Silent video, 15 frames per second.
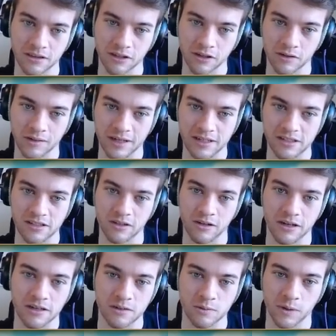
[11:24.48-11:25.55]
the green
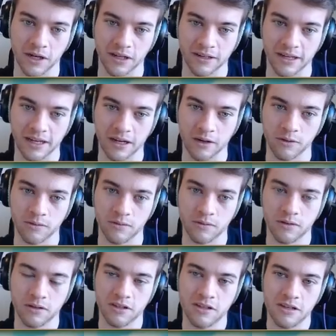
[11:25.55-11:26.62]
screen as well now.
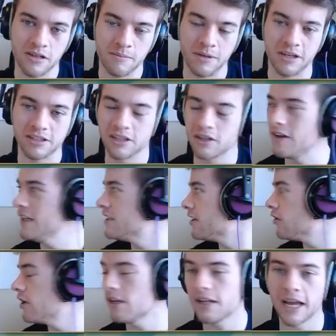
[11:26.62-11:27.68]
Because the green
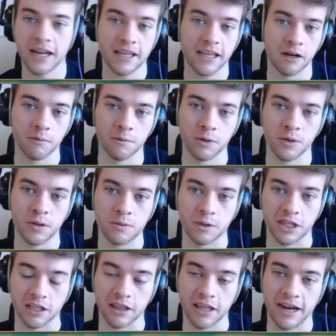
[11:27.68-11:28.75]
screen kind of got ruined with
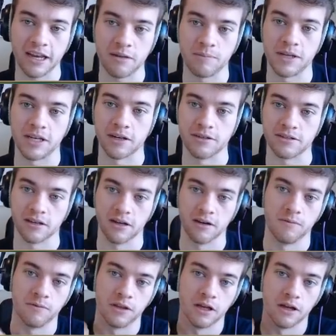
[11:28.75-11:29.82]
the lighting because
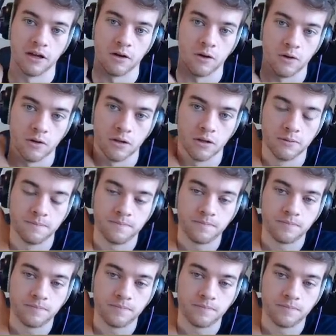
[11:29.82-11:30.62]
of the whole...